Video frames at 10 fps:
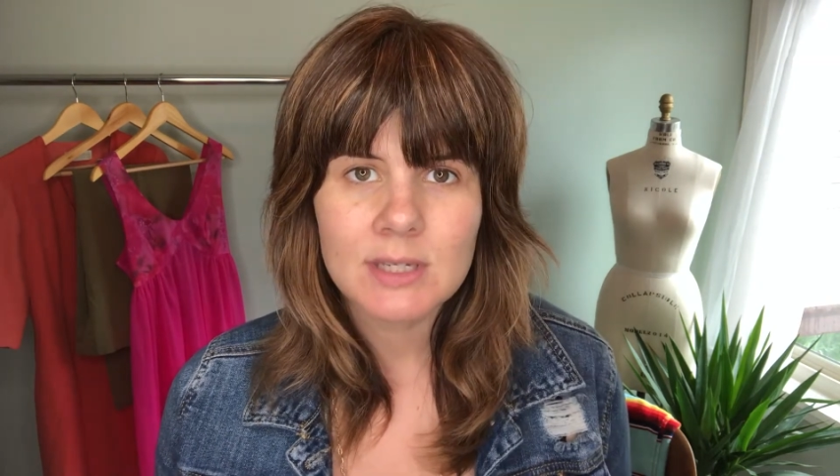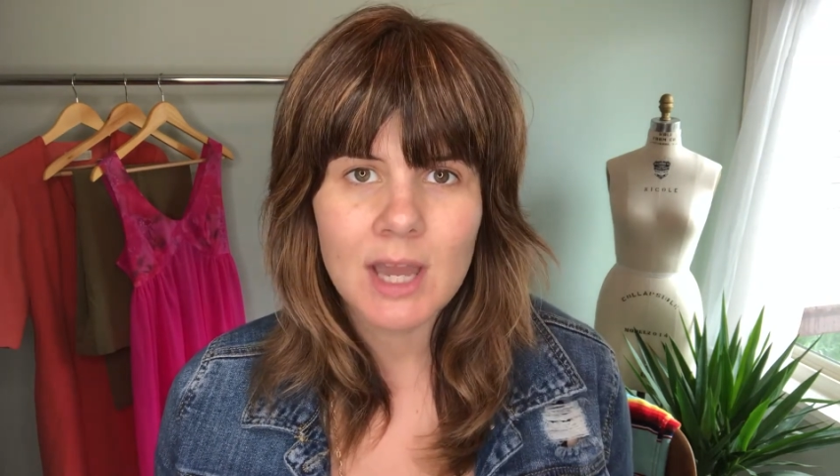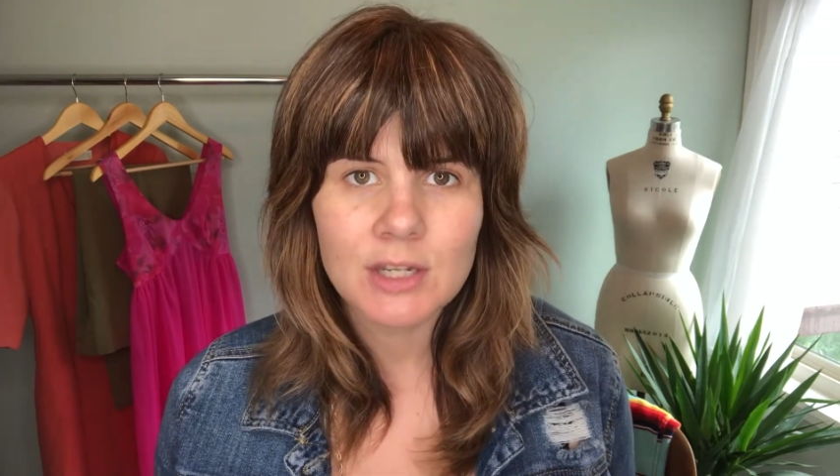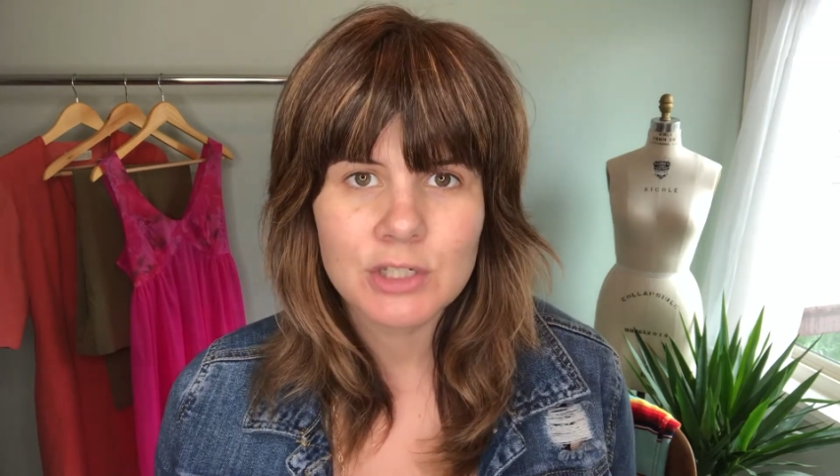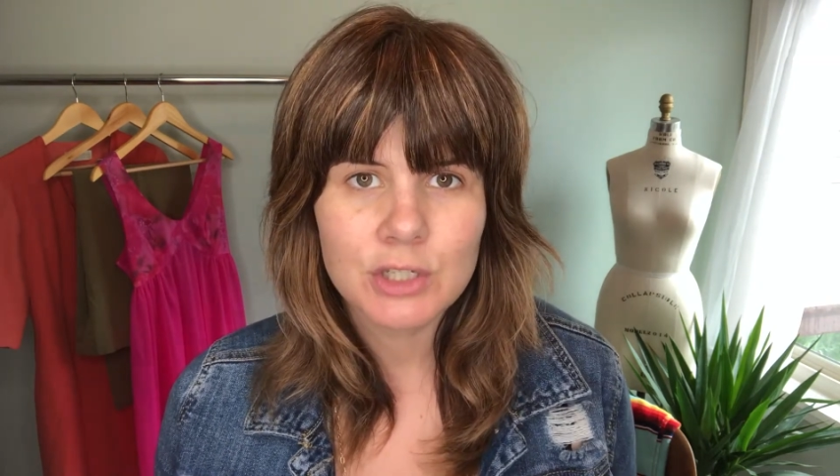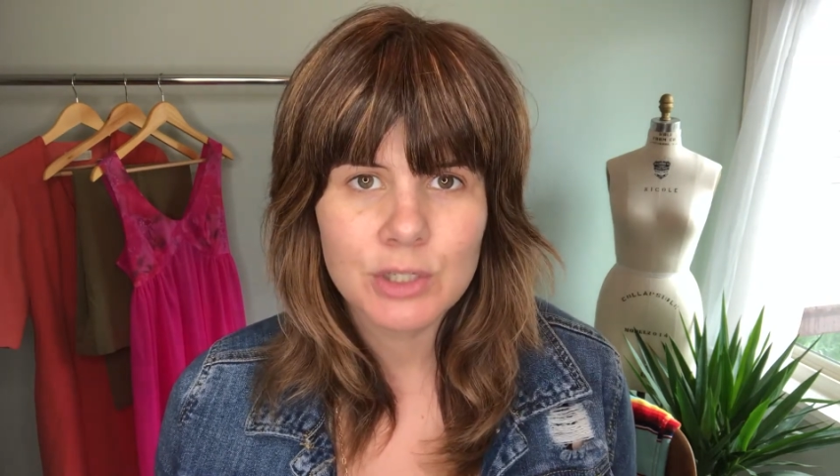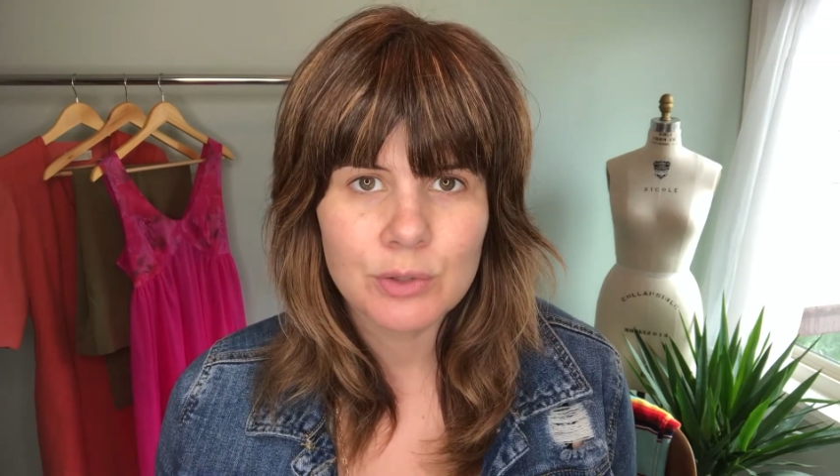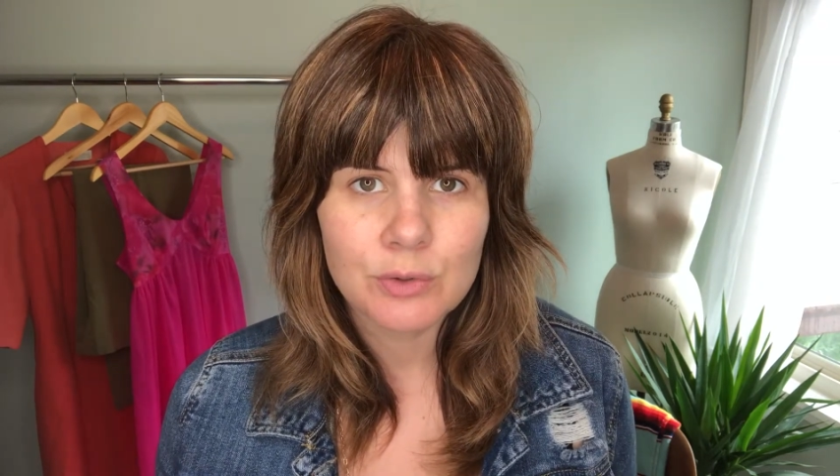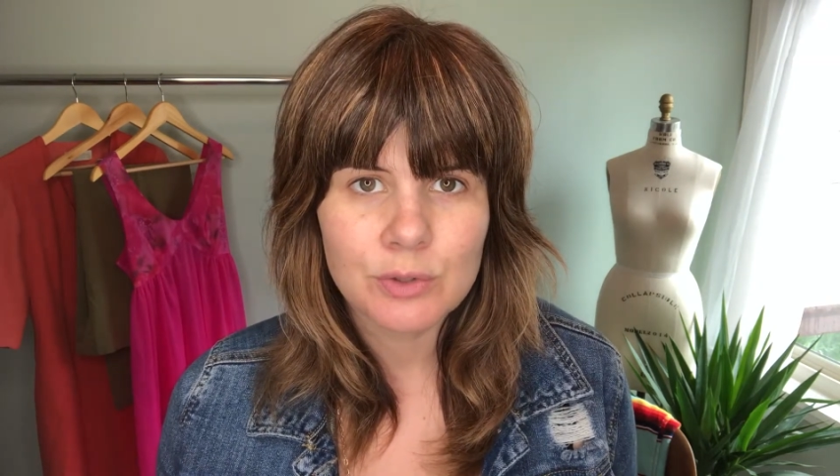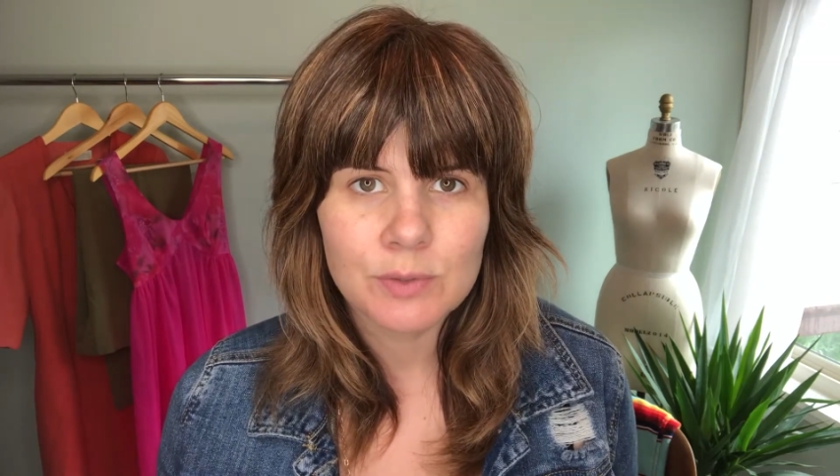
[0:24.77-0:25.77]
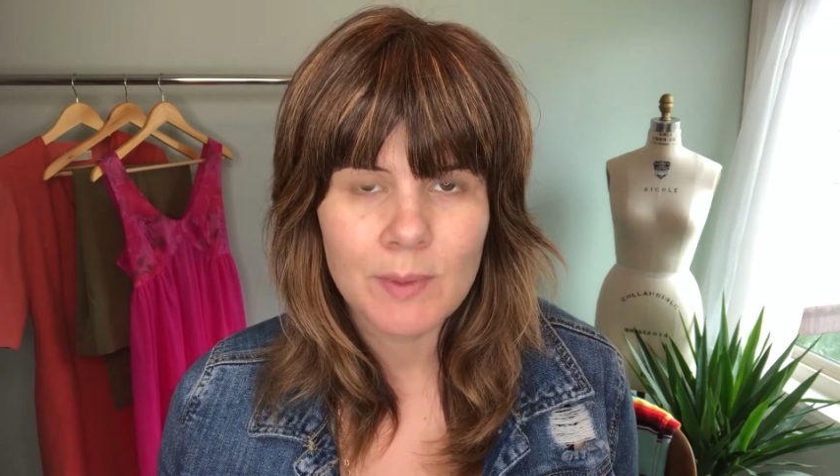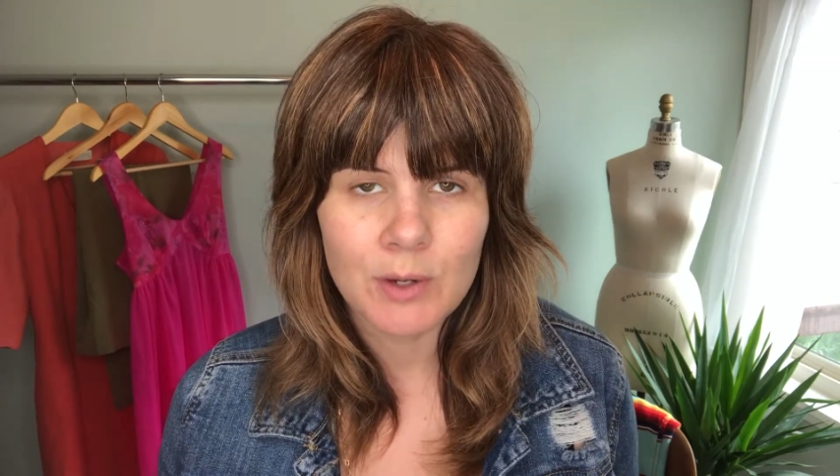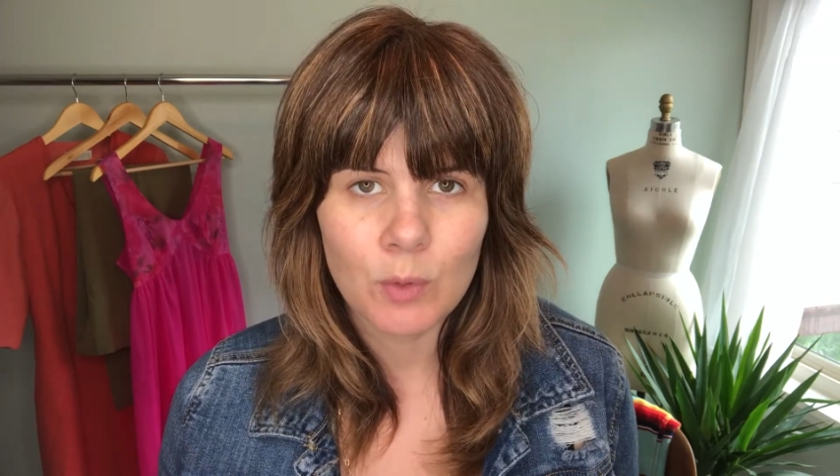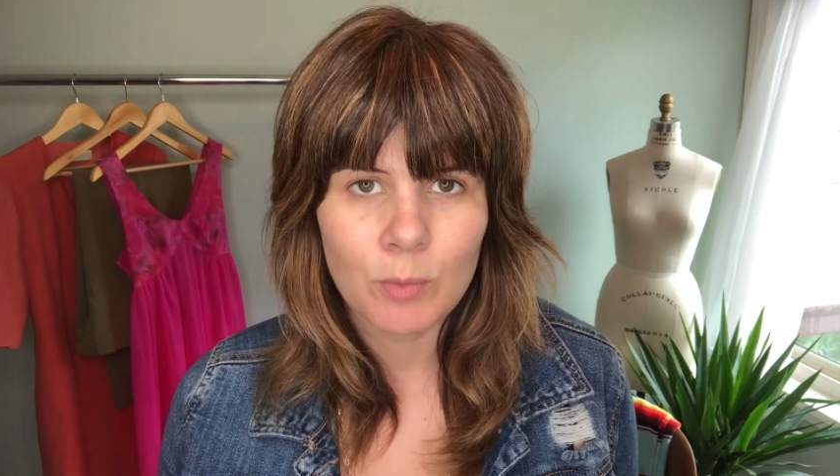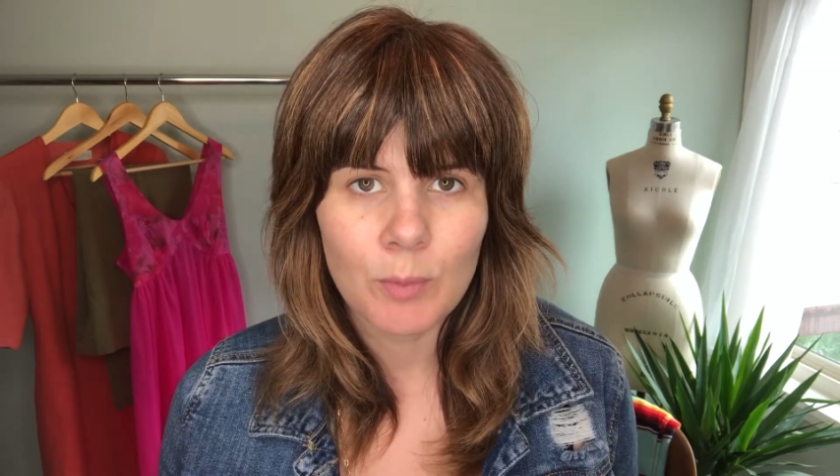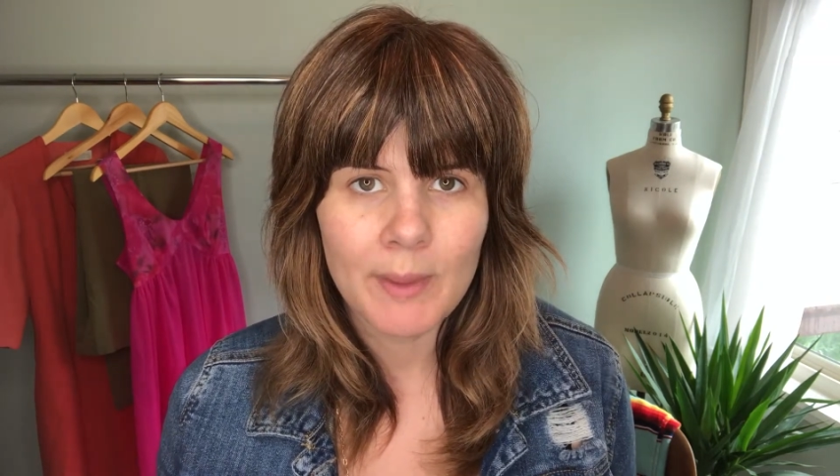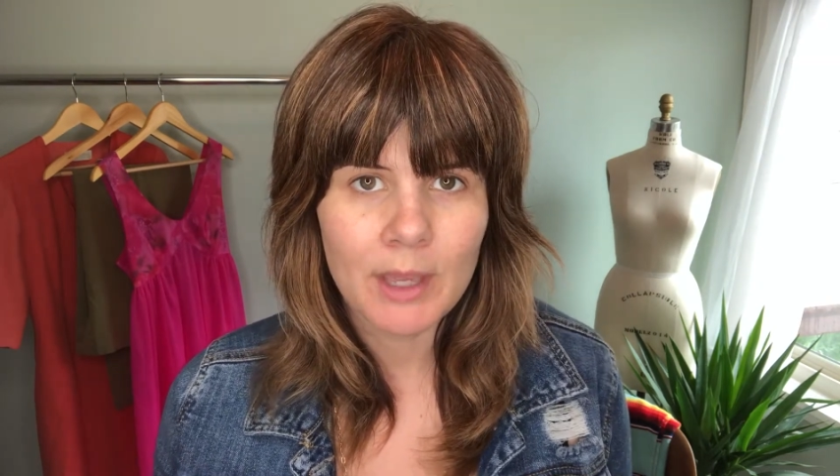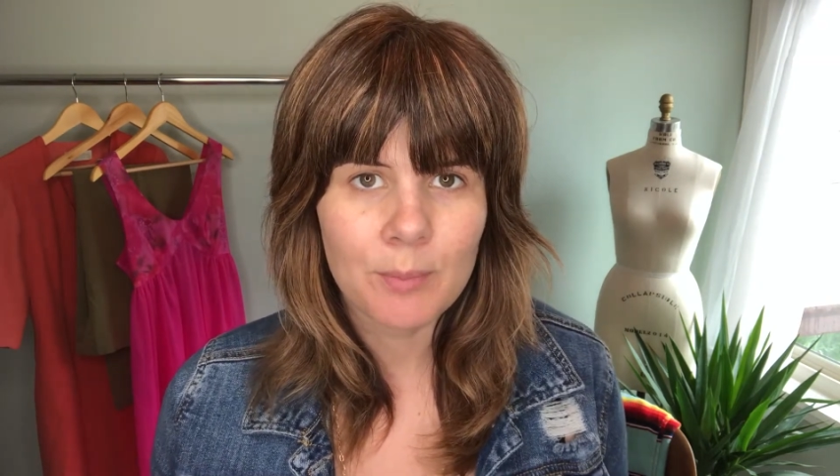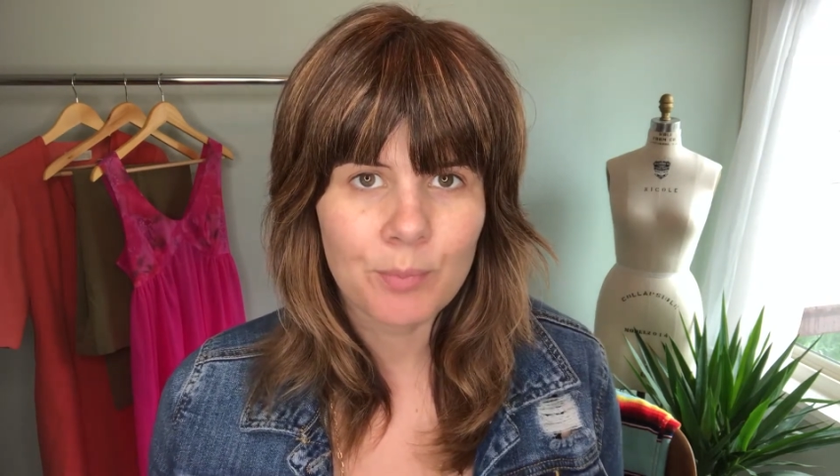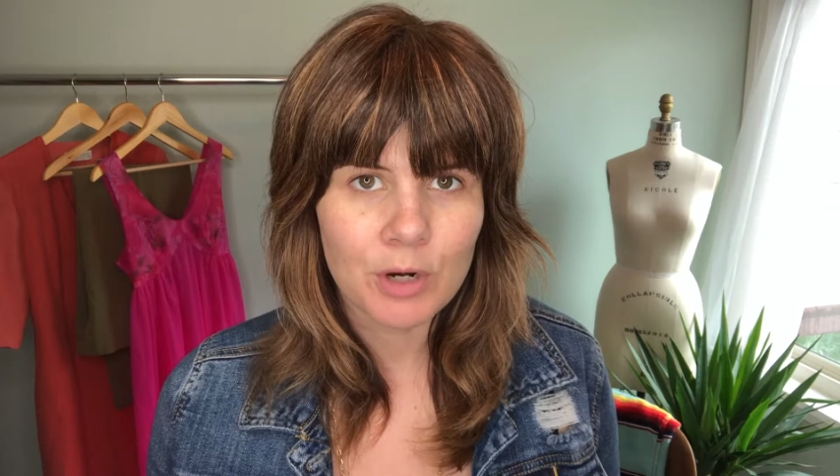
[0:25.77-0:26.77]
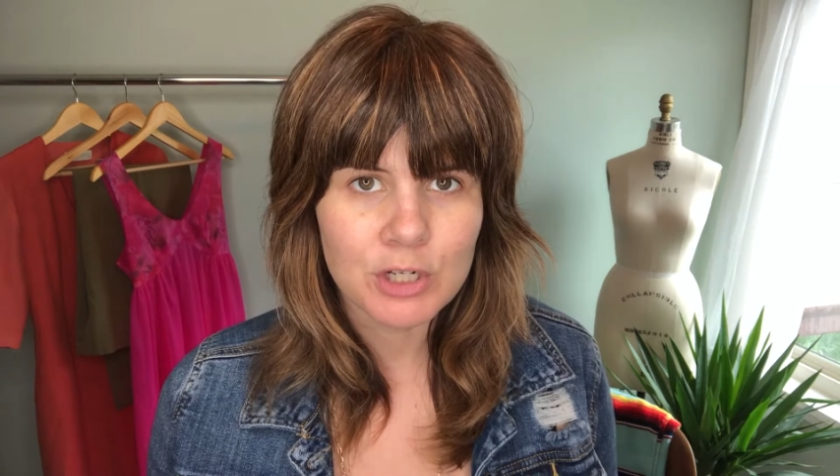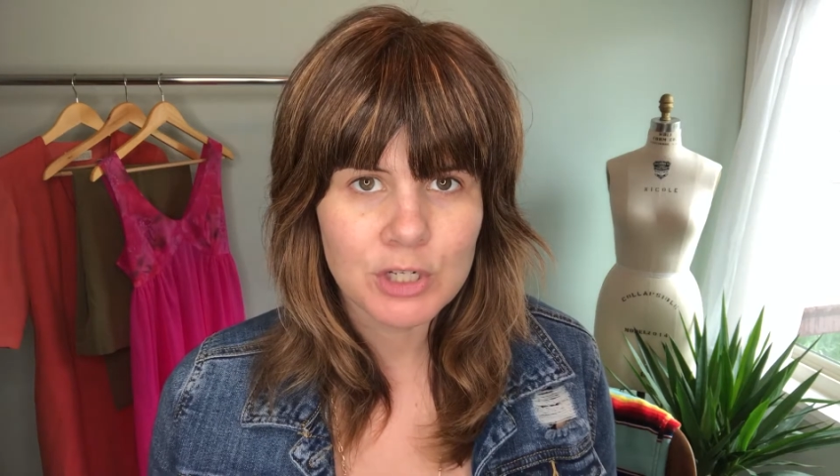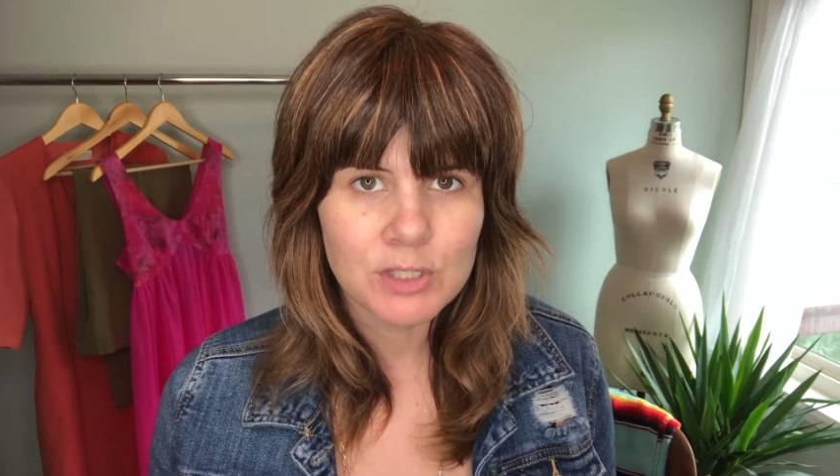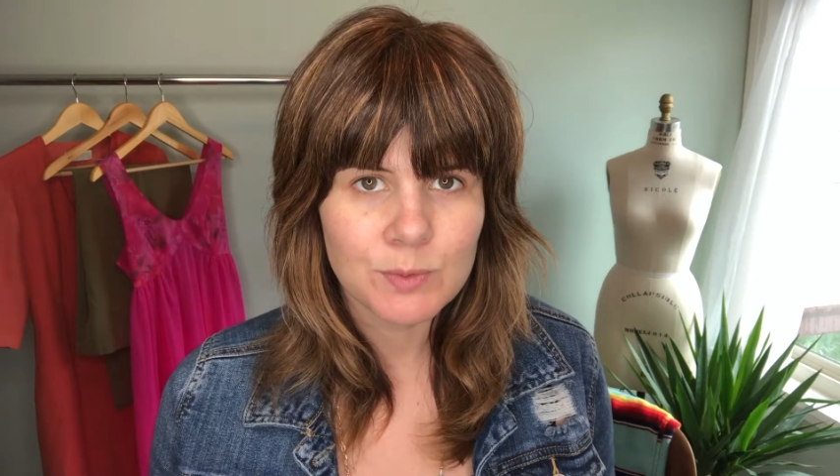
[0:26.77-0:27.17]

not to use my normal makeup brushes